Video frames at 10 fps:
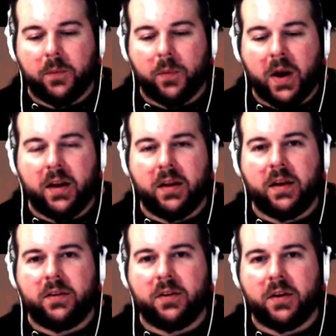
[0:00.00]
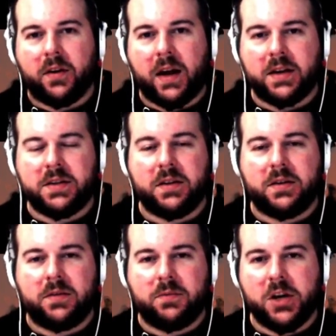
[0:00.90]
any of these other asset
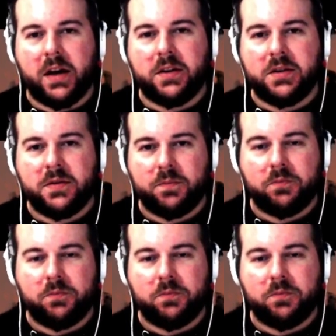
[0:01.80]
chains?